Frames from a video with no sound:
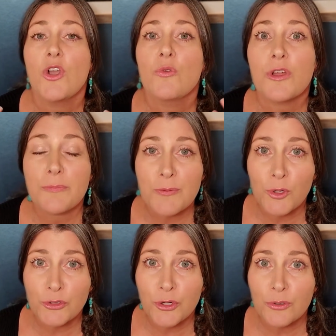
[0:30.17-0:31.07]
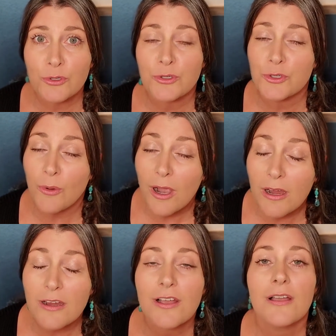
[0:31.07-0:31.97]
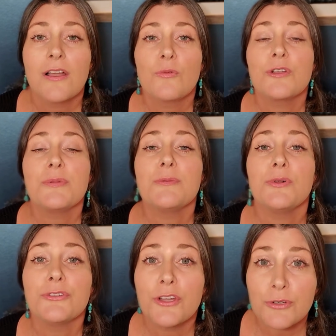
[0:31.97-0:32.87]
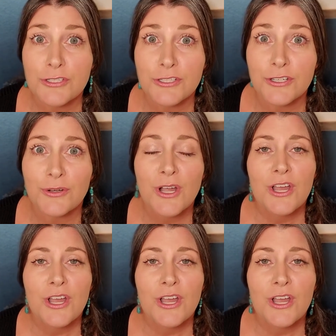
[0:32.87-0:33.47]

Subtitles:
when people know who you are, when people notice you.